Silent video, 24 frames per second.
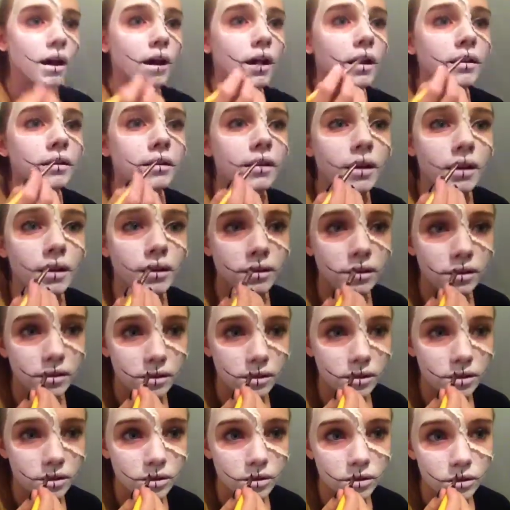And then
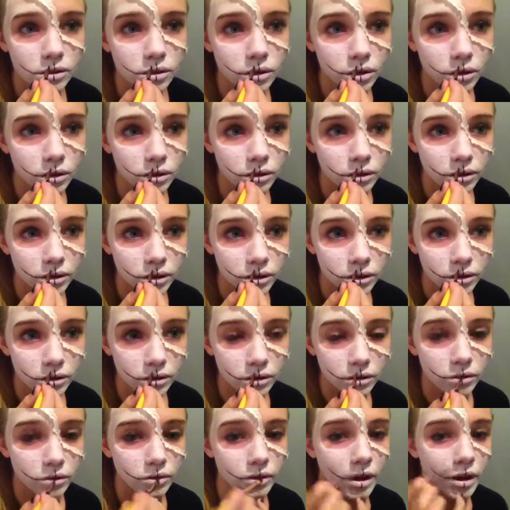slowly,
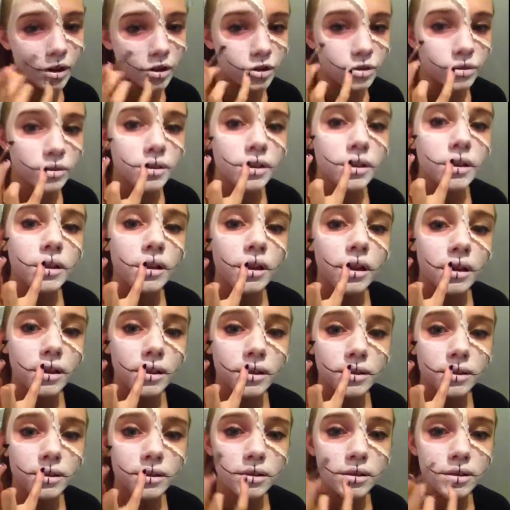gradually
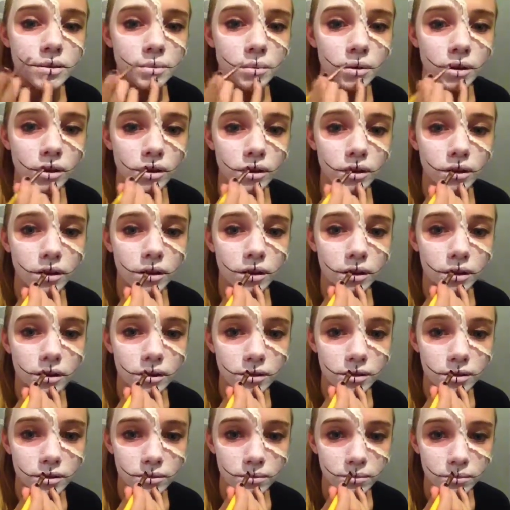getting smaller
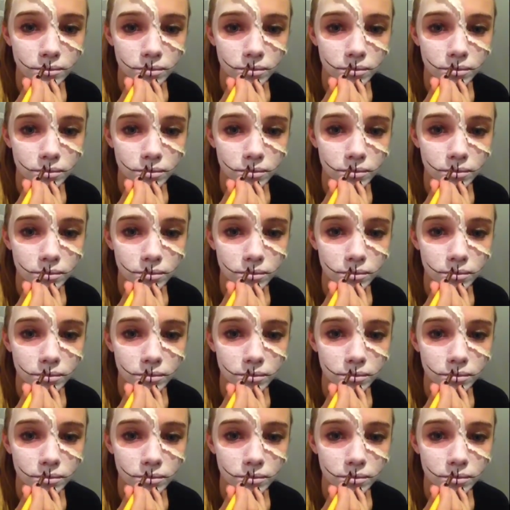lines.